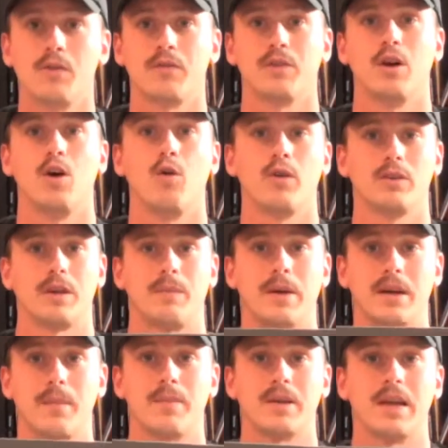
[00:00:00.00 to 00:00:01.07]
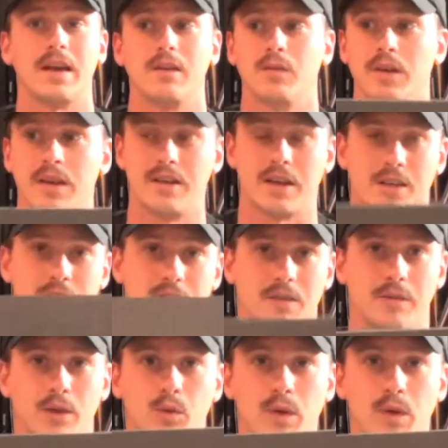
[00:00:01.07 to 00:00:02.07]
flow will pick up again in the next few